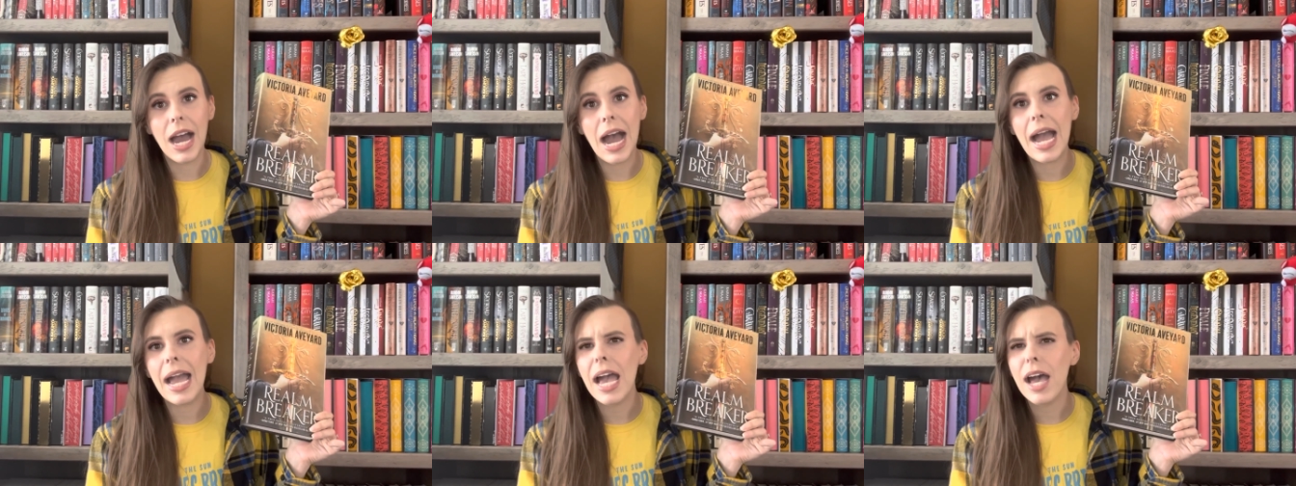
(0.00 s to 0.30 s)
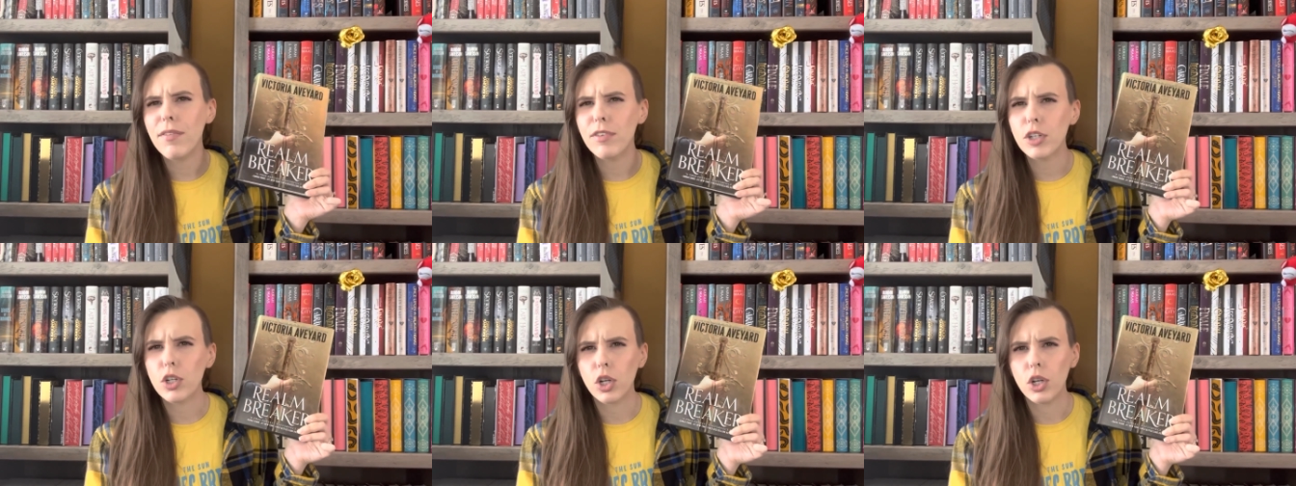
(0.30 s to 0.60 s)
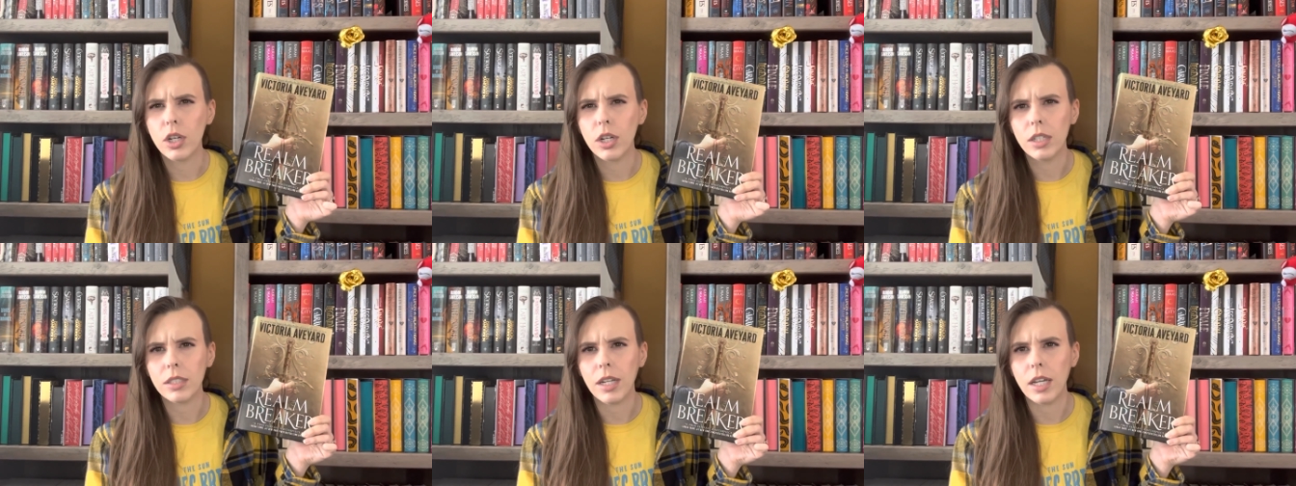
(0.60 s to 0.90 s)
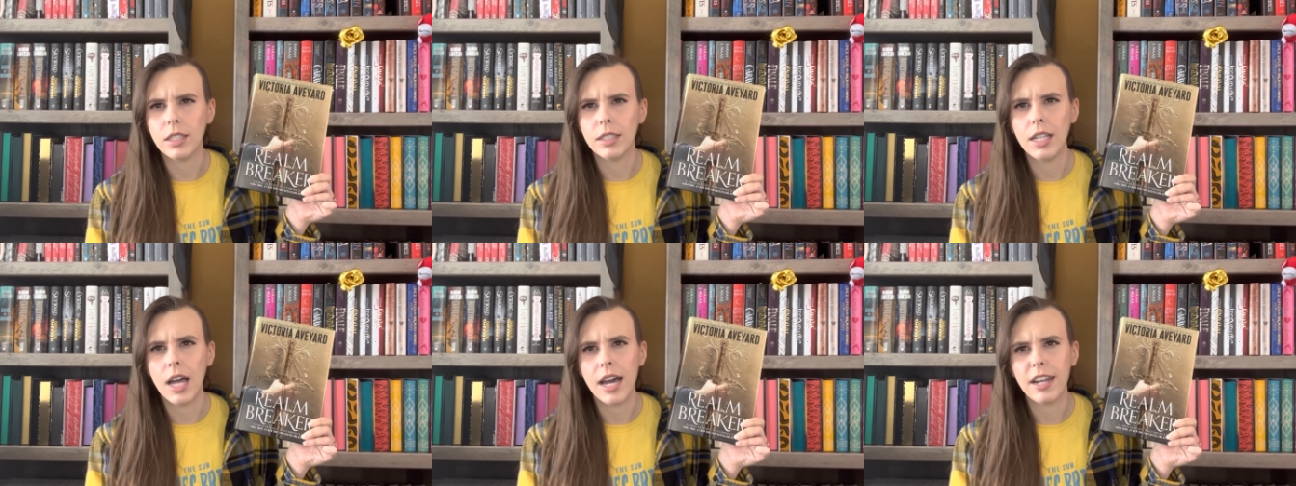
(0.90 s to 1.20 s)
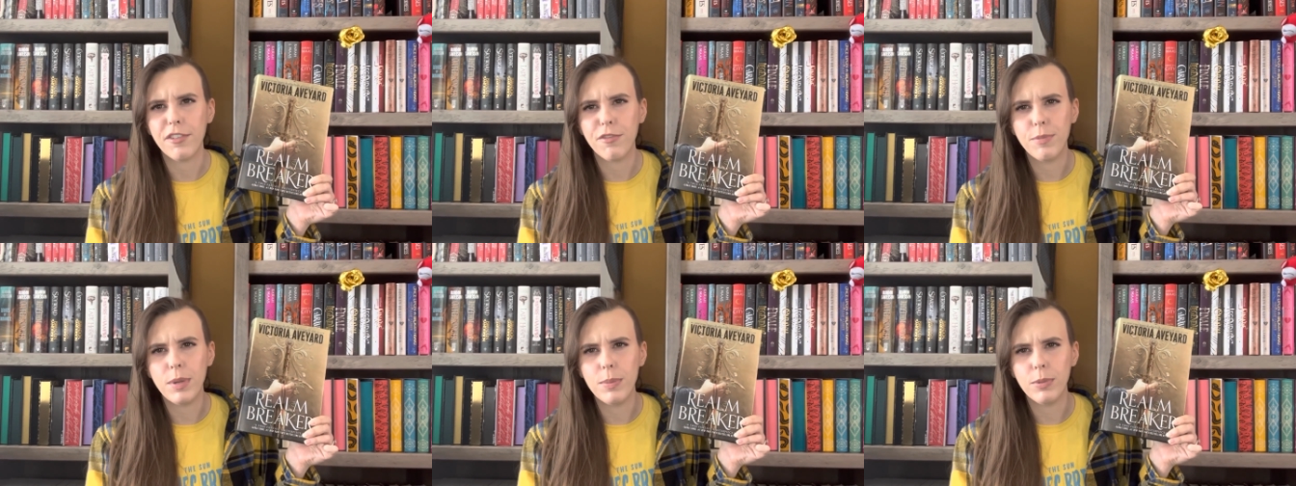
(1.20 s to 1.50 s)
I haven't heard a lot
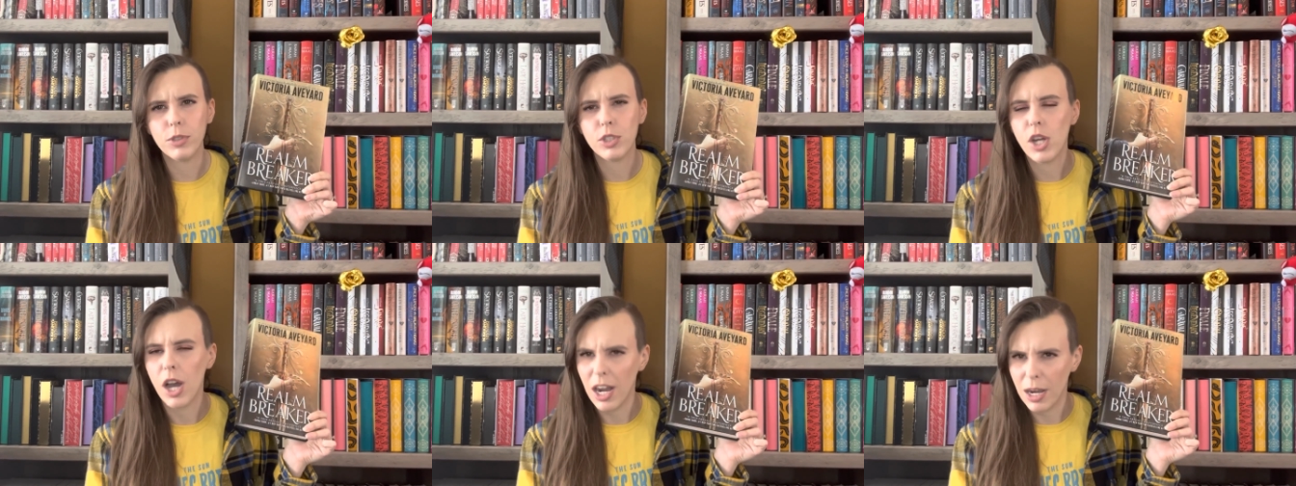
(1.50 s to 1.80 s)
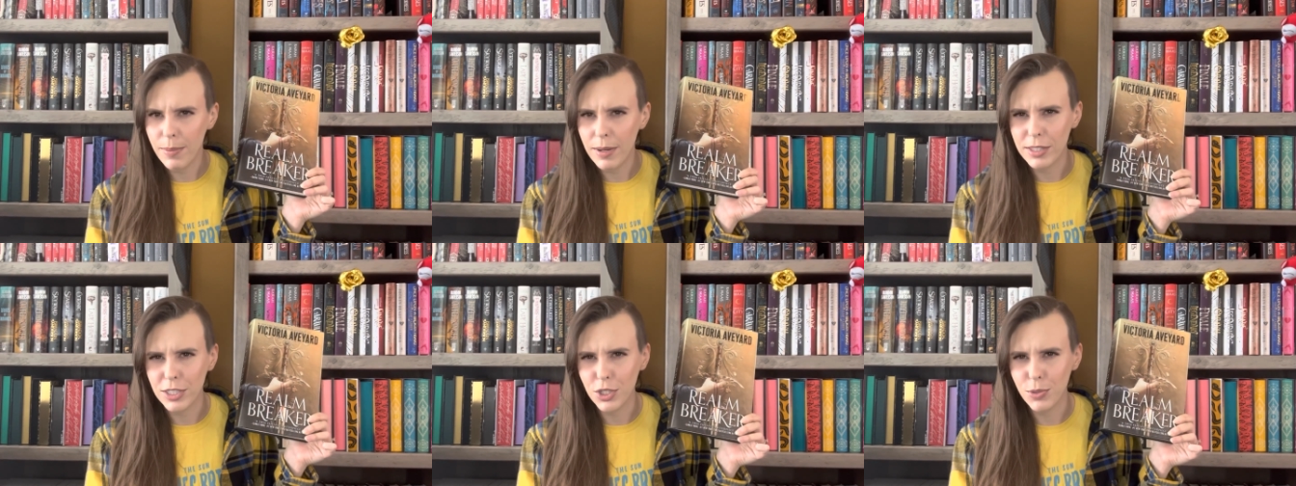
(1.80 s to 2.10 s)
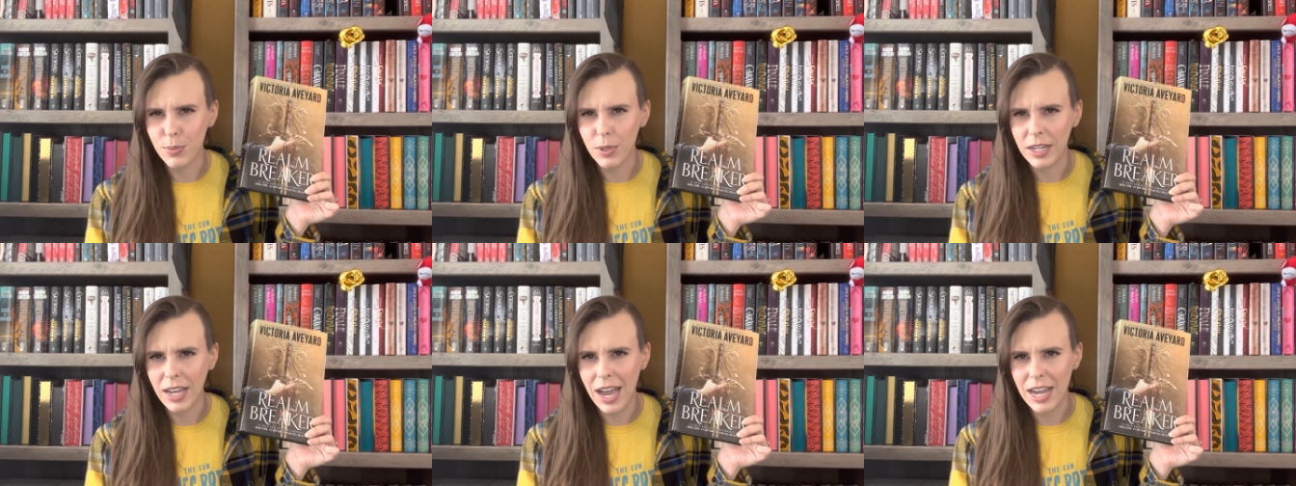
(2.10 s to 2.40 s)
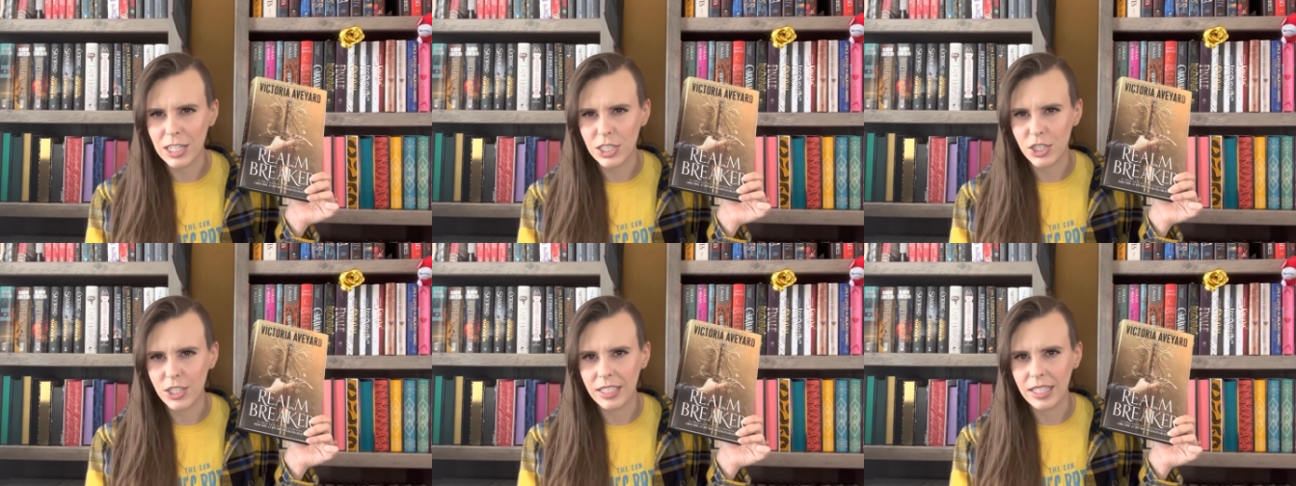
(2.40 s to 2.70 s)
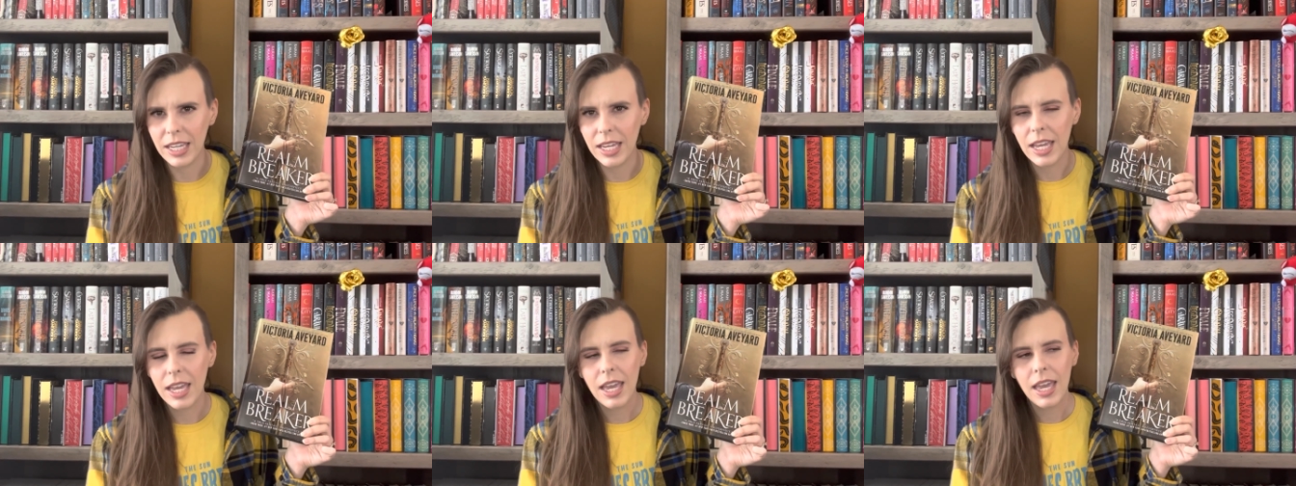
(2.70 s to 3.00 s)
of people talk about this book, actually,